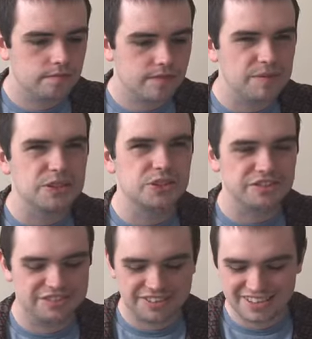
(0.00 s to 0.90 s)
I'm a
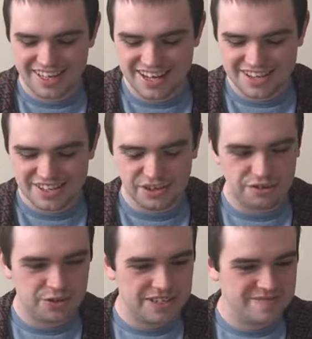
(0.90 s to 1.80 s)
tough
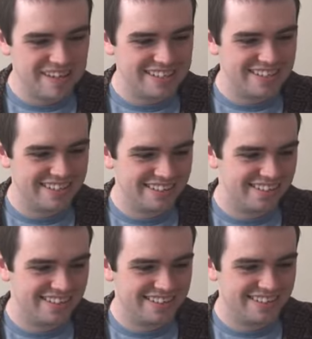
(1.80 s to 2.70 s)
quizmaster.
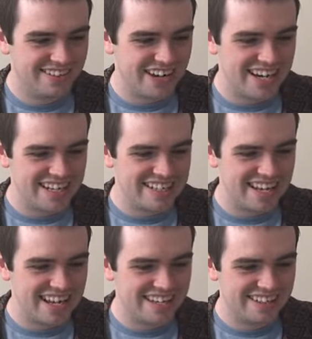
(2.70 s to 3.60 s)
What can I
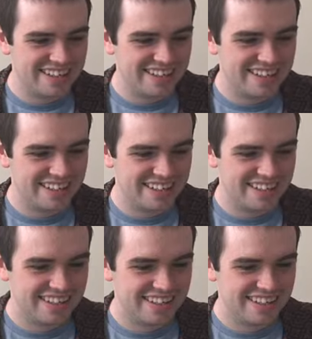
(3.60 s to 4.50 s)
say?
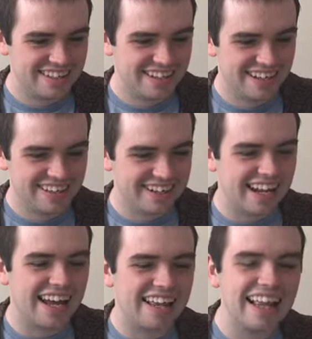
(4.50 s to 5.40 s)

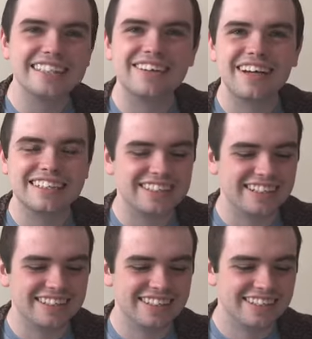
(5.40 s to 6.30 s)
Okay, last
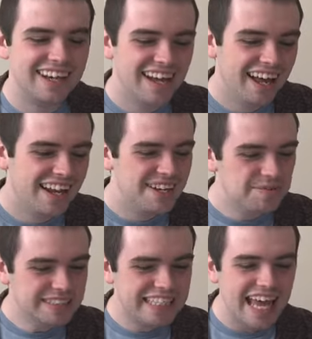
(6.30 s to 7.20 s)
question.
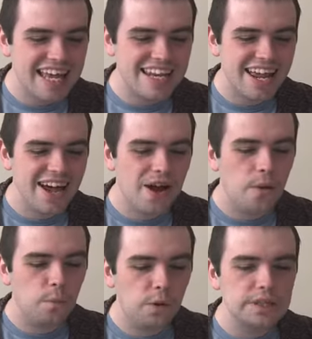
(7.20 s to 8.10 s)
Number 10.
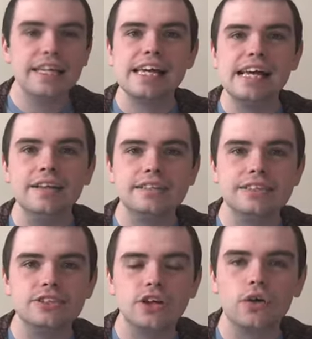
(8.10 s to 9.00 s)
What year did
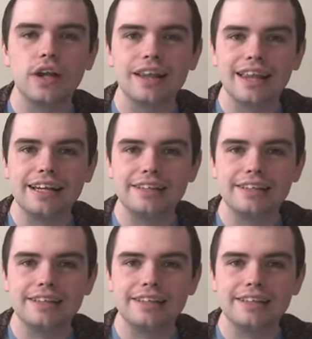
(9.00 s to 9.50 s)
John Lennon